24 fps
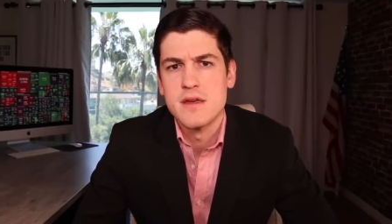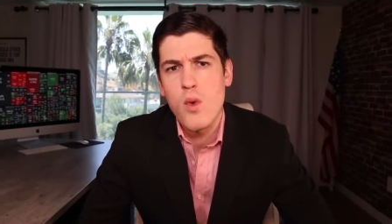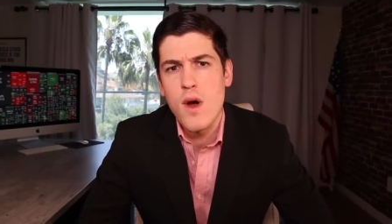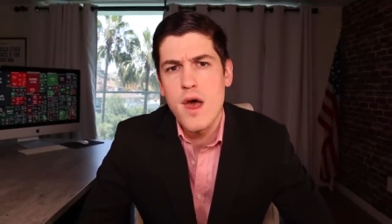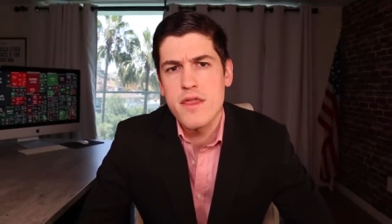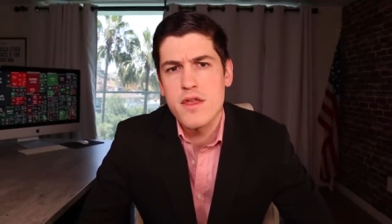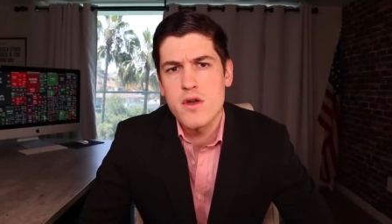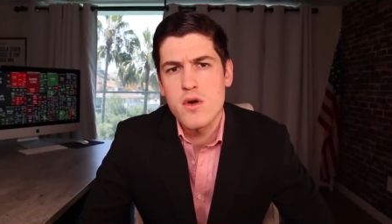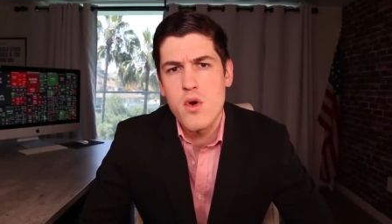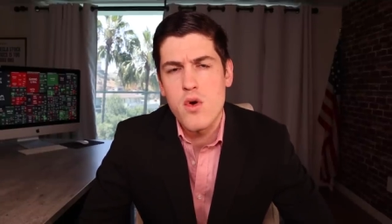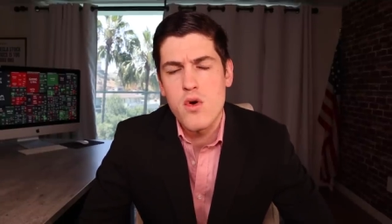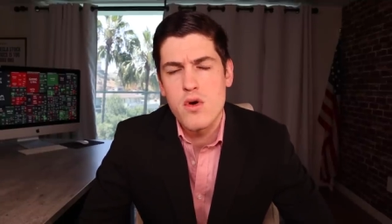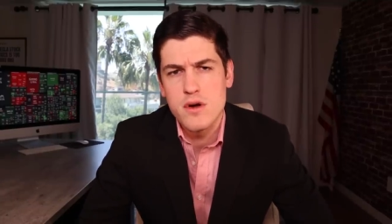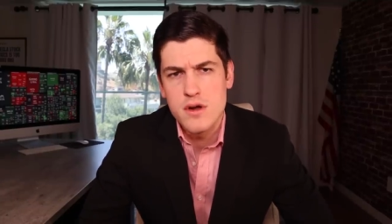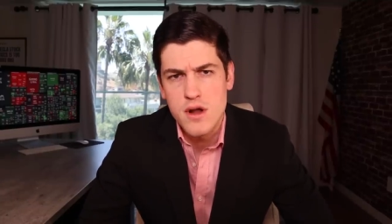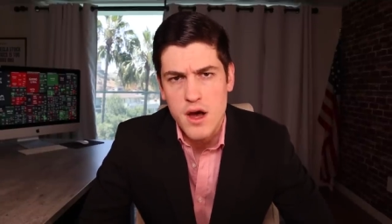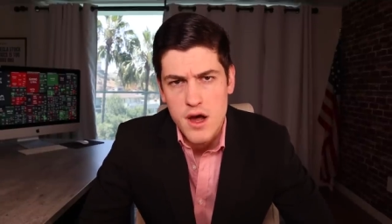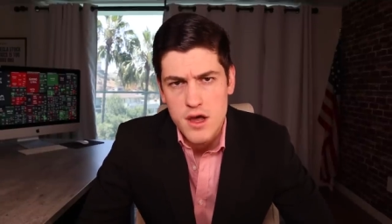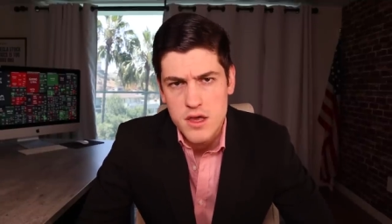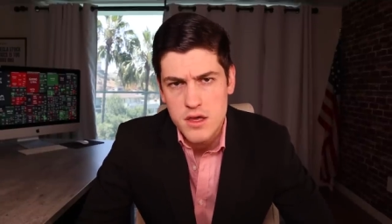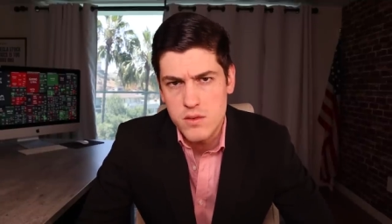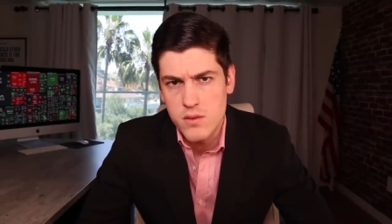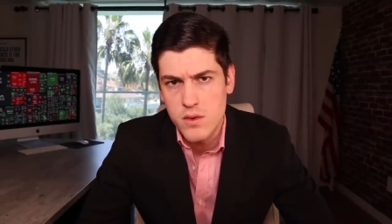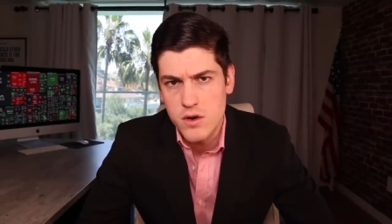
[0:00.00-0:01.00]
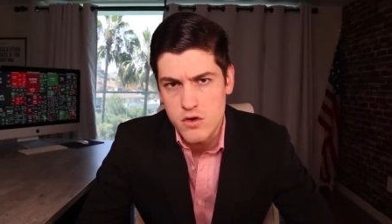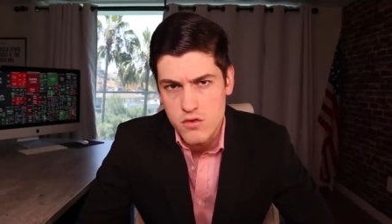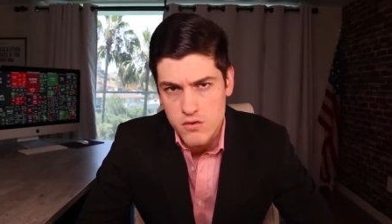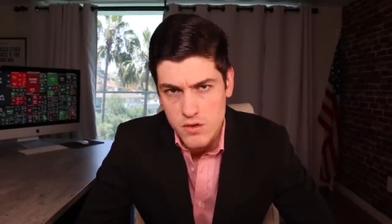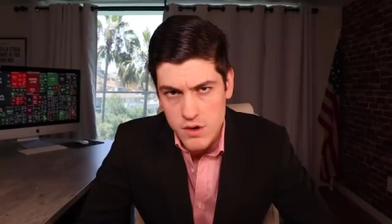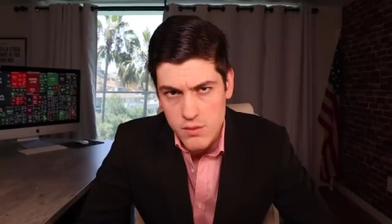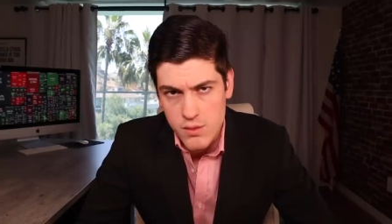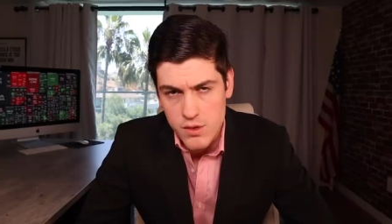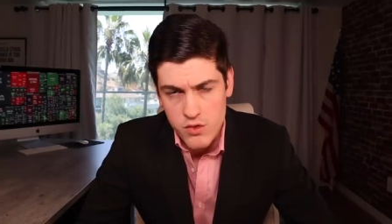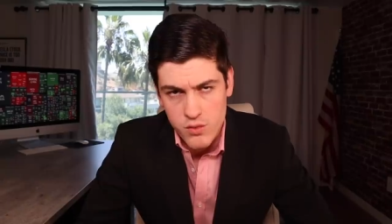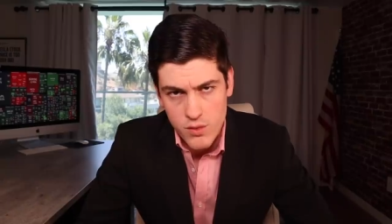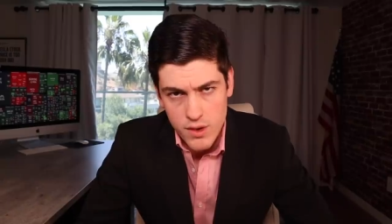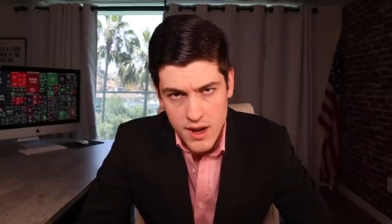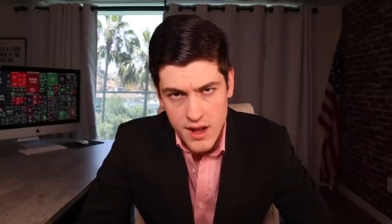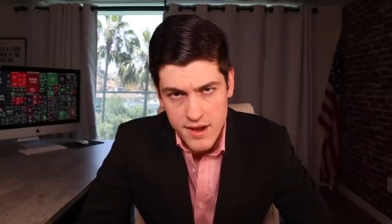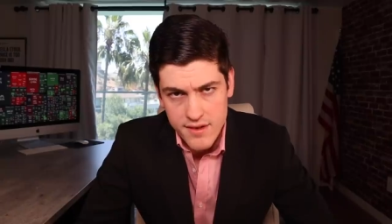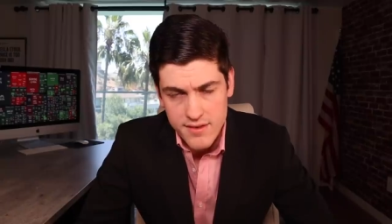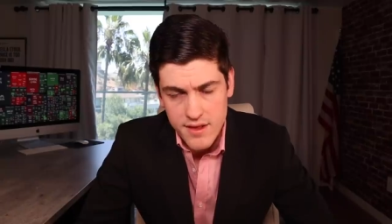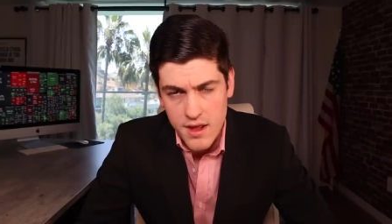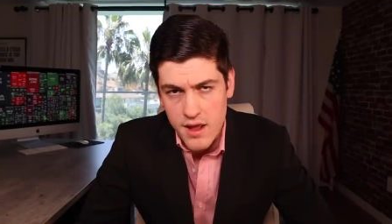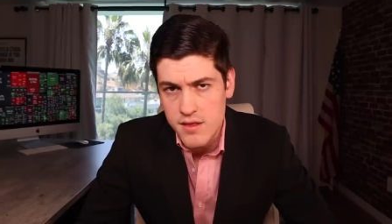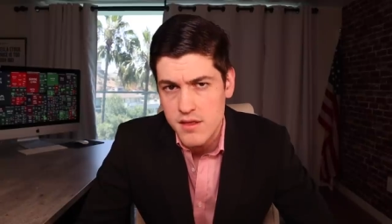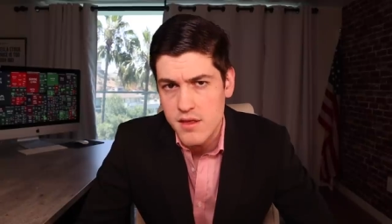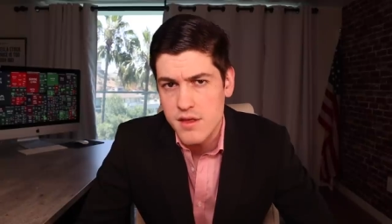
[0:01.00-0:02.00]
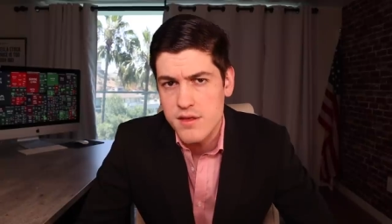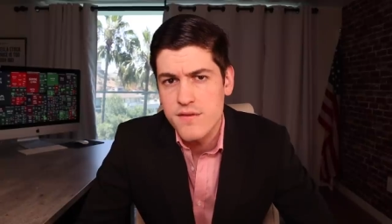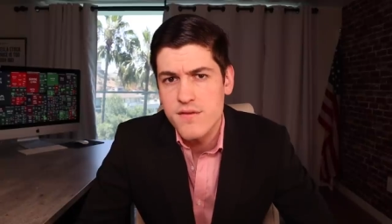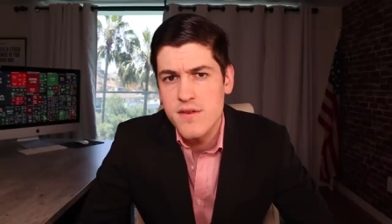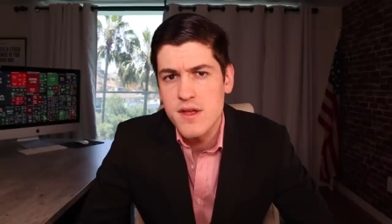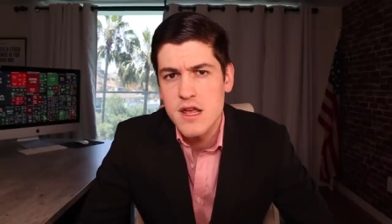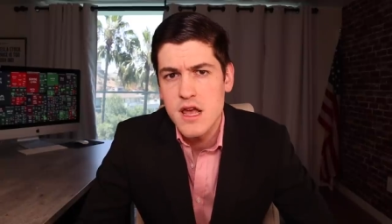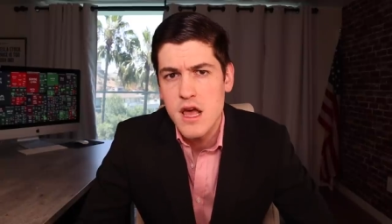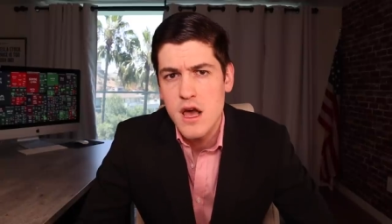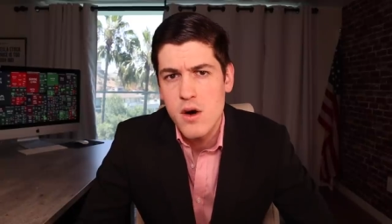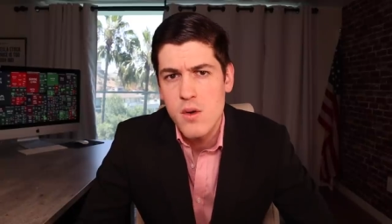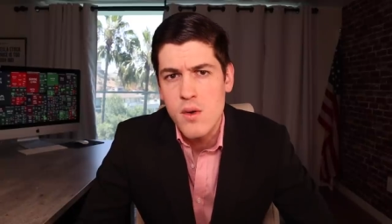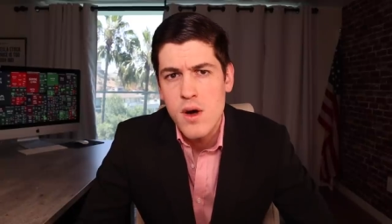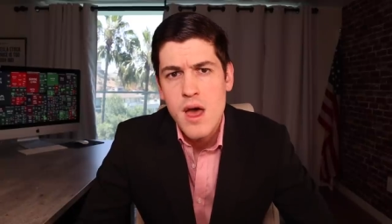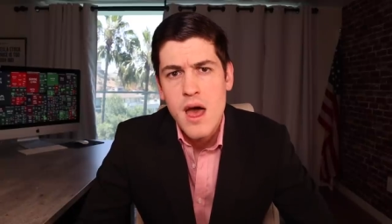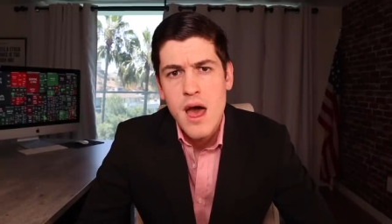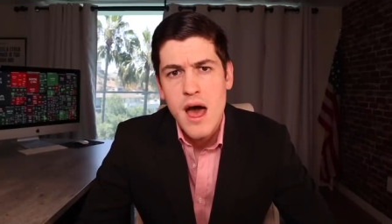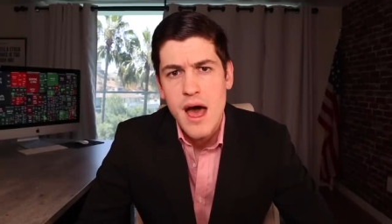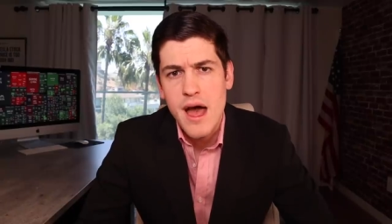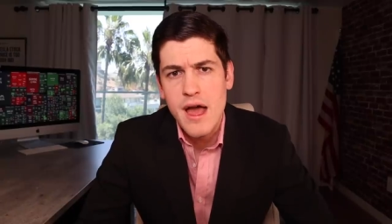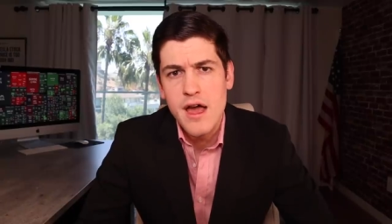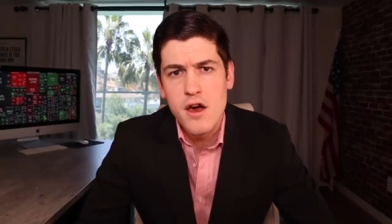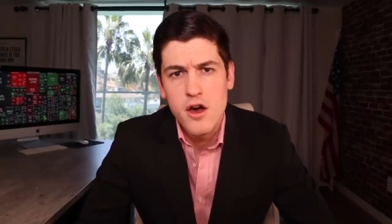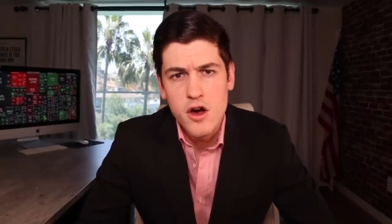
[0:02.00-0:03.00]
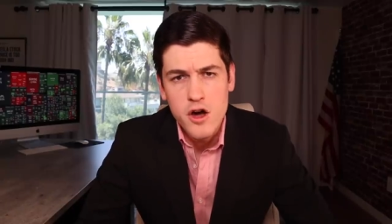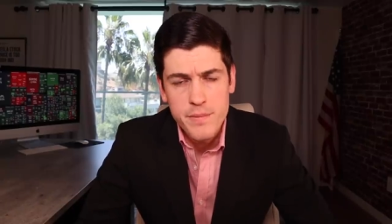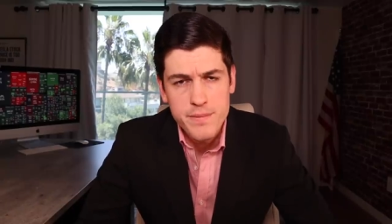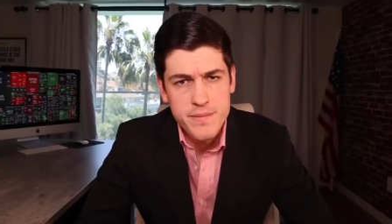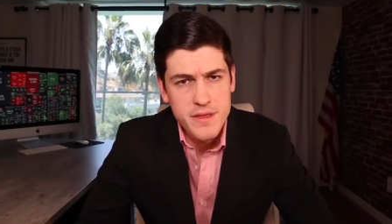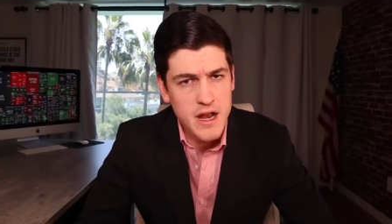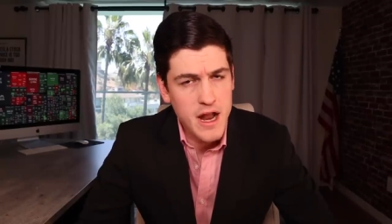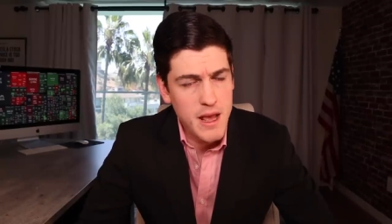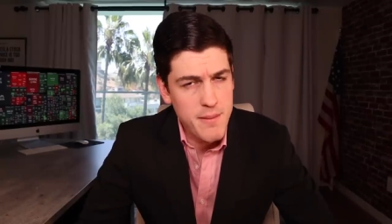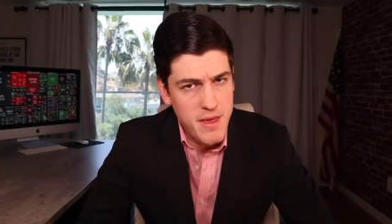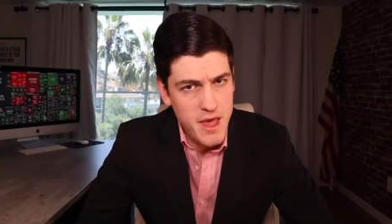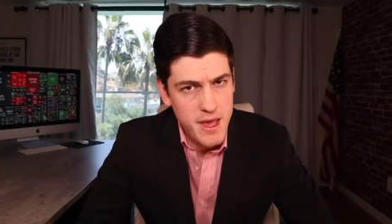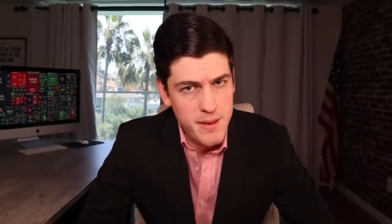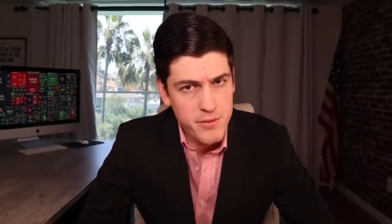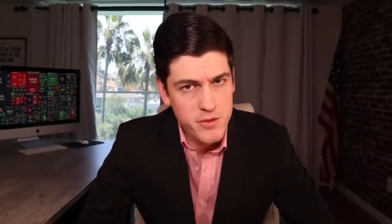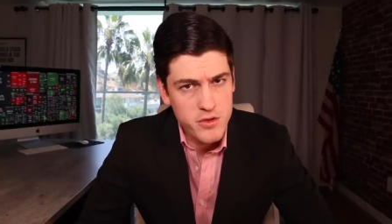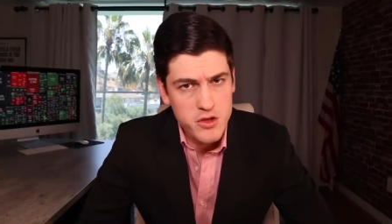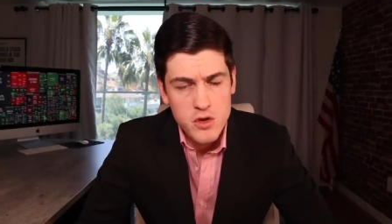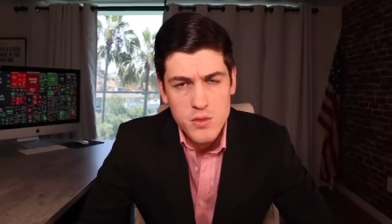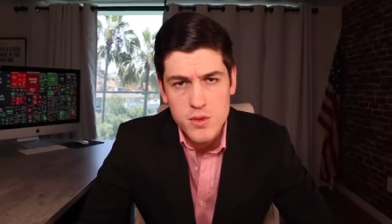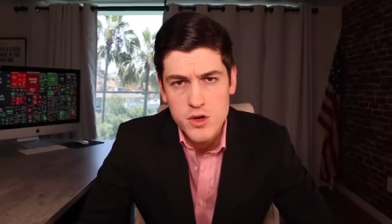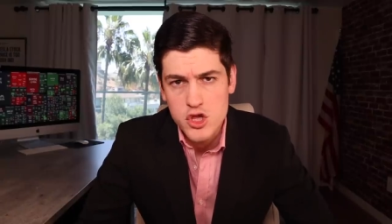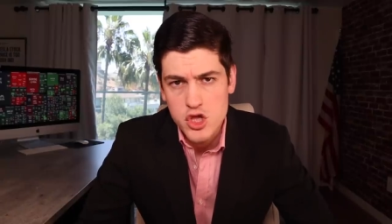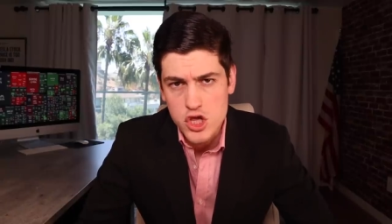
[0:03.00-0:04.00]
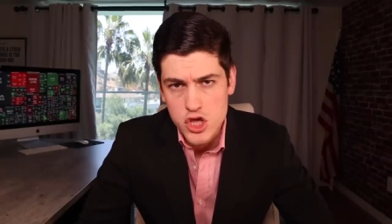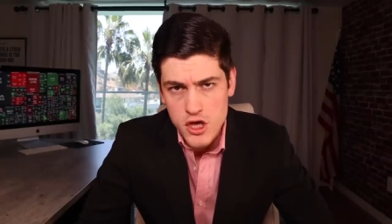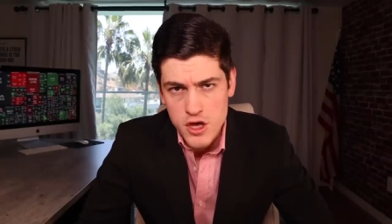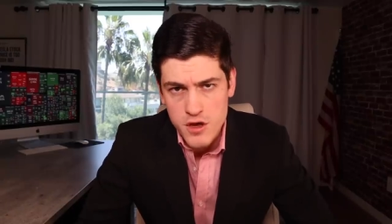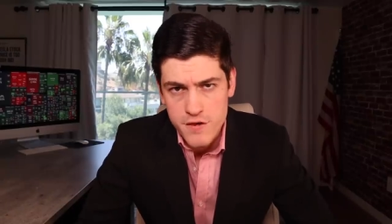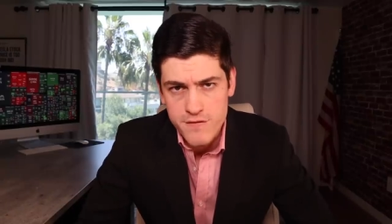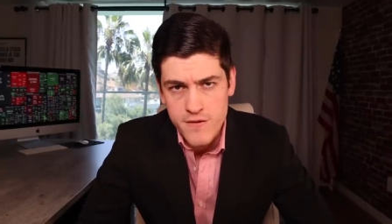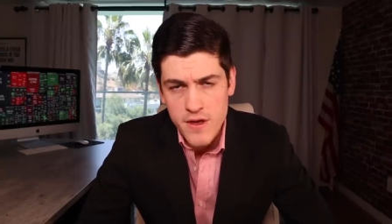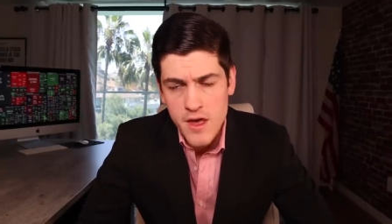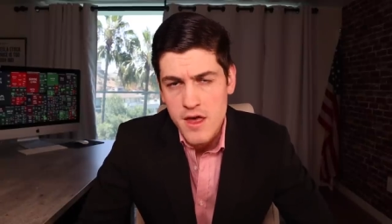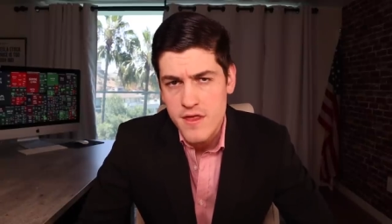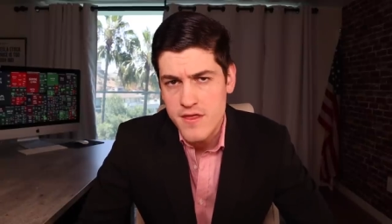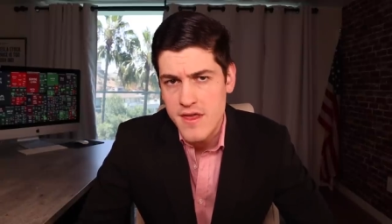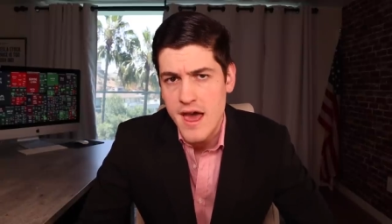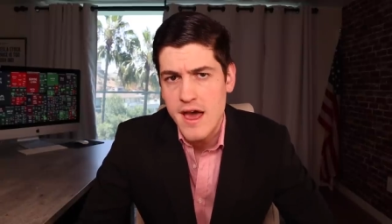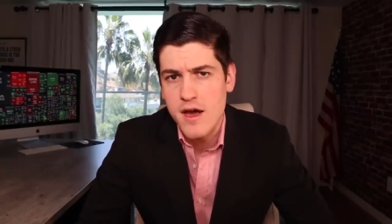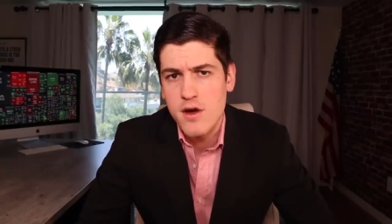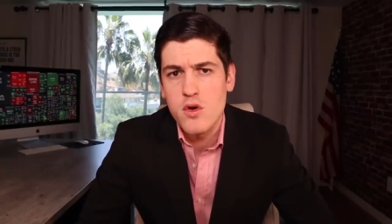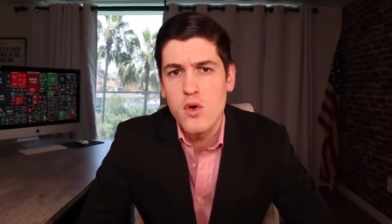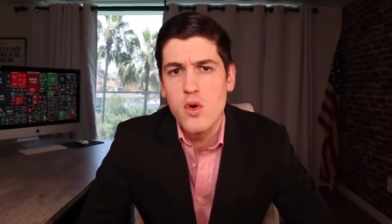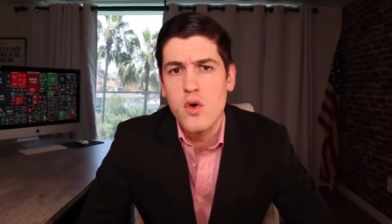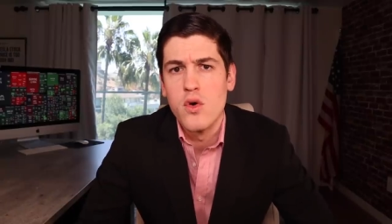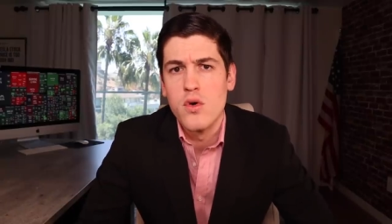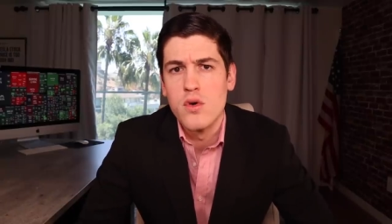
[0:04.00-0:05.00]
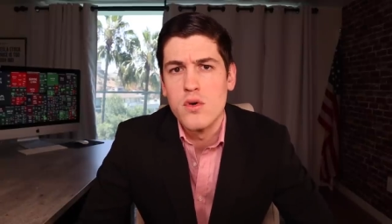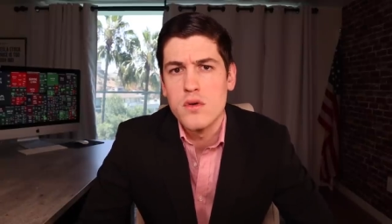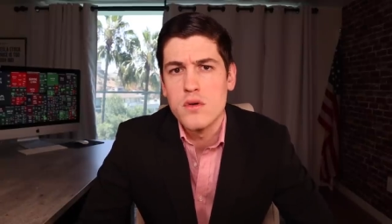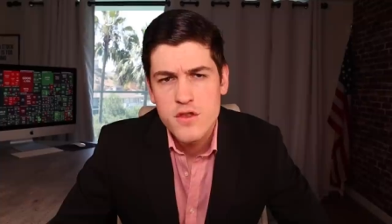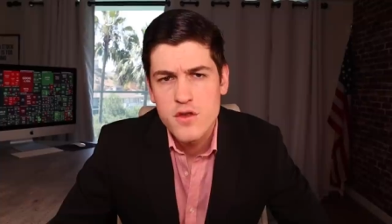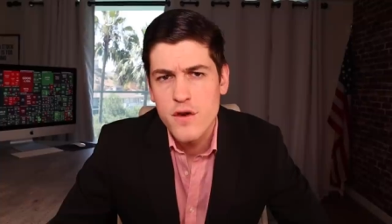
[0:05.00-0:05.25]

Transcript: Whether or not you agree with what I say in this video, I hope that I'm able to achieve that goal.